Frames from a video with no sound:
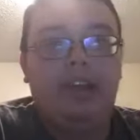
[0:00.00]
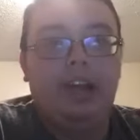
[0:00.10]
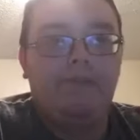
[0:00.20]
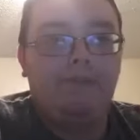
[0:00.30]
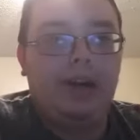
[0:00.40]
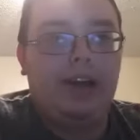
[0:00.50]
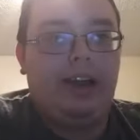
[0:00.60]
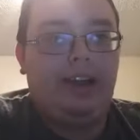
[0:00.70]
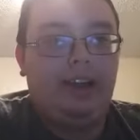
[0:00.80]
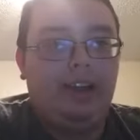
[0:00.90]

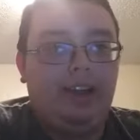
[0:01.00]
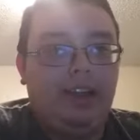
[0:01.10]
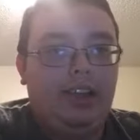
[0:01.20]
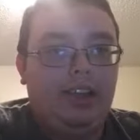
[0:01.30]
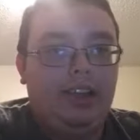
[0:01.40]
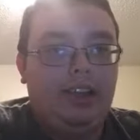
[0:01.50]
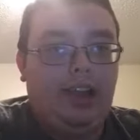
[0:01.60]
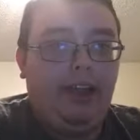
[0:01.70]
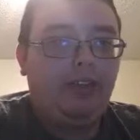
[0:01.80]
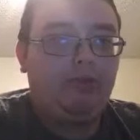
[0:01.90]
But
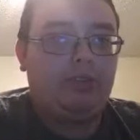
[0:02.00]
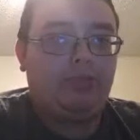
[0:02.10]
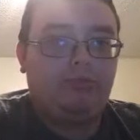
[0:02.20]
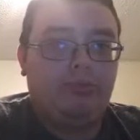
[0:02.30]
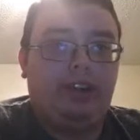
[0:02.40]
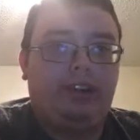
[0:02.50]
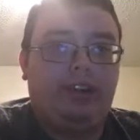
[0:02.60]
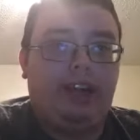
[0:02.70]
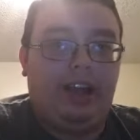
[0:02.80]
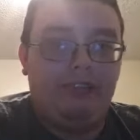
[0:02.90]
here's what's
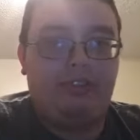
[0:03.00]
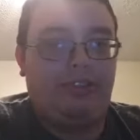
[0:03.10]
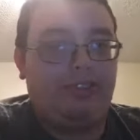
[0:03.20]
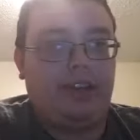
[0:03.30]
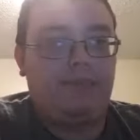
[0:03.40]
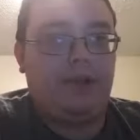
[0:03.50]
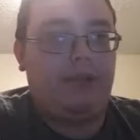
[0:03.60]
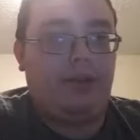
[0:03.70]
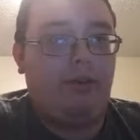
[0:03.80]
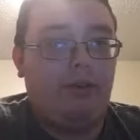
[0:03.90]
really interesting about
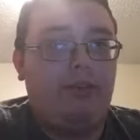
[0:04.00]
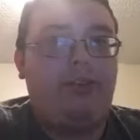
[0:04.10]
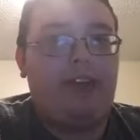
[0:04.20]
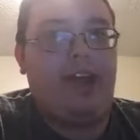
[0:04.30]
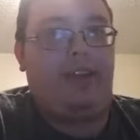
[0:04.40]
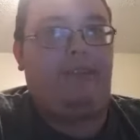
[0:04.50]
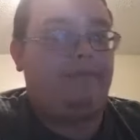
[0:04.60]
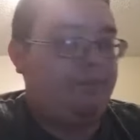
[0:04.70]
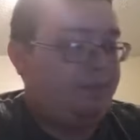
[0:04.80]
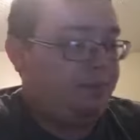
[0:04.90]
the whole thing,
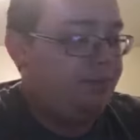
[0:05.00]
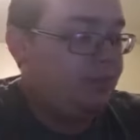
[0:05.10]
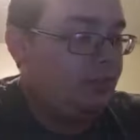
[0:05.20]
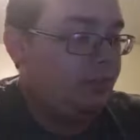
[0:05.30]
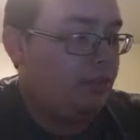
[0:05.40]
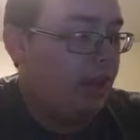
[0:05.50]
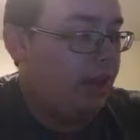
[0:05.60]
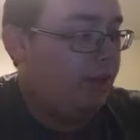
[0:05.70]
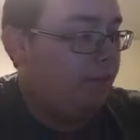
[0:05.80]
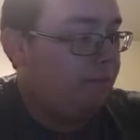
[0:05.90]
okay?